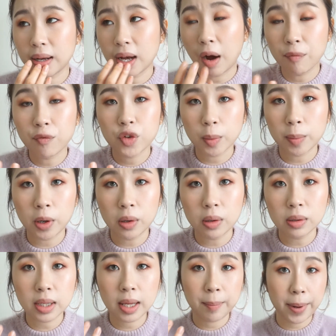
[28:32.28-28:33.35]

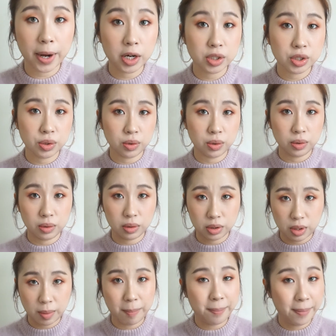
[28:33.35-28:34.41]
comfortable compared to
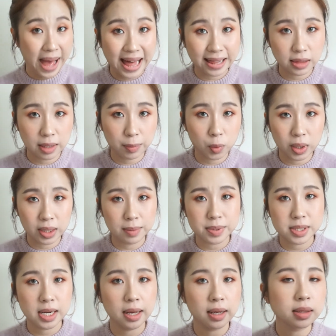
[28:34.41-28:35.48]
the matte liquid
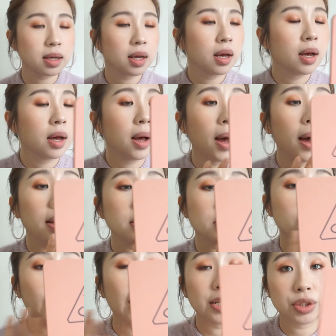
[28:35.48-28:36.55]
lipstick.
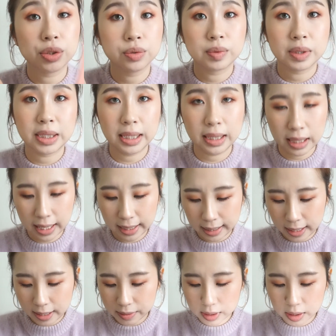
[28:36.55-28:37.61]
So I do really like
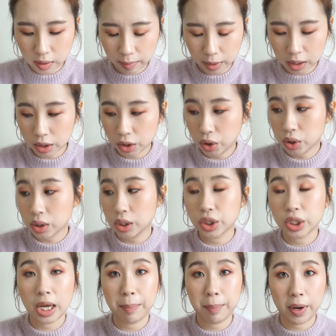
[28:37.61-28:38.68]
it. So I'm gonna use the
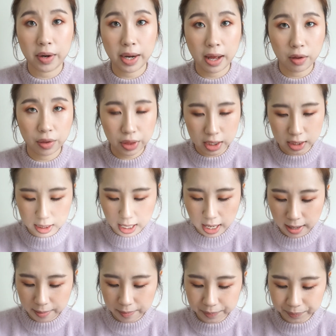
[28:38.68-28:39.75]
shade Berry Healthy
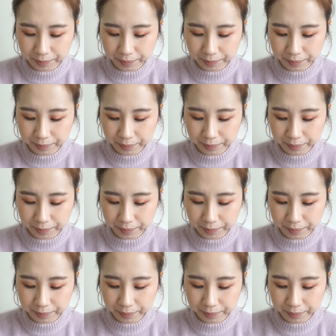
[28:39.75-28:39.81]
today.